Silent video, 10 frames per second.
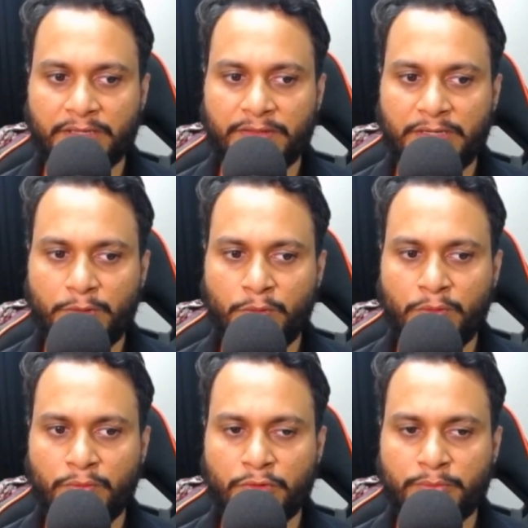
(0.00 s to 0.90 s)
then 2
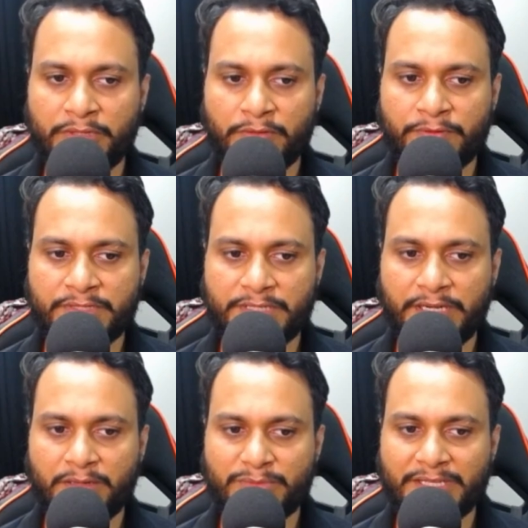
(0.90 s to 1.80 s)
would be the first
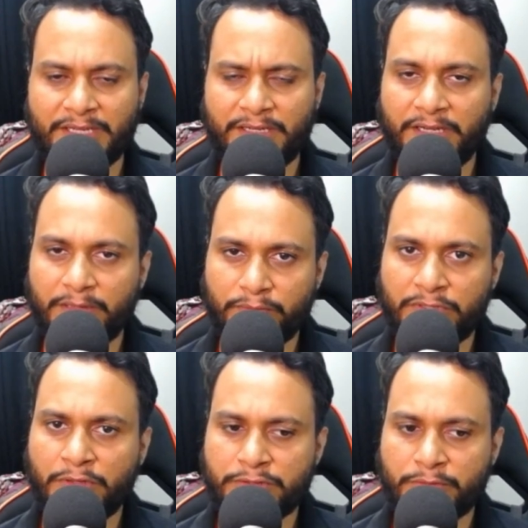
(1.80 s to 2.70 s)
item, second item would
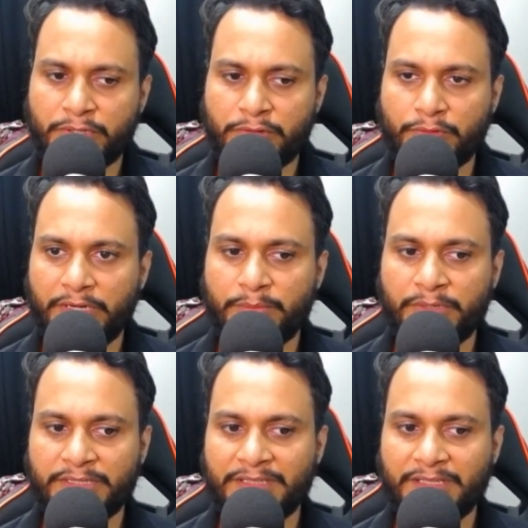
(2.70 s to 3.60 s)
also be 2, right?
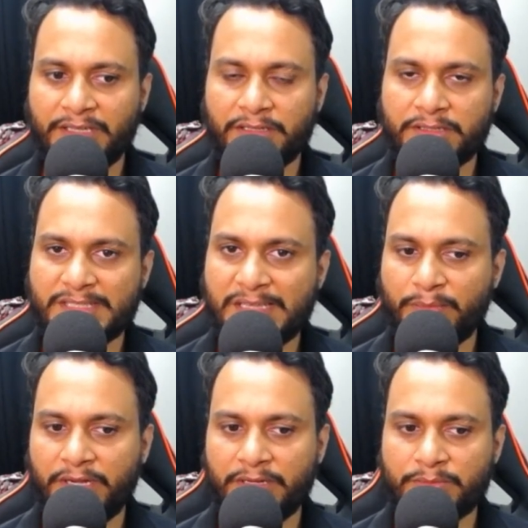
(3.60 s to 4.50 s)
But then they are the
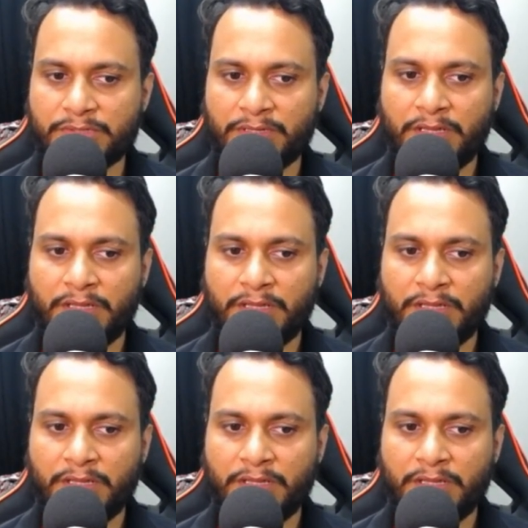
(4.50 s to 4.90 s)
same items.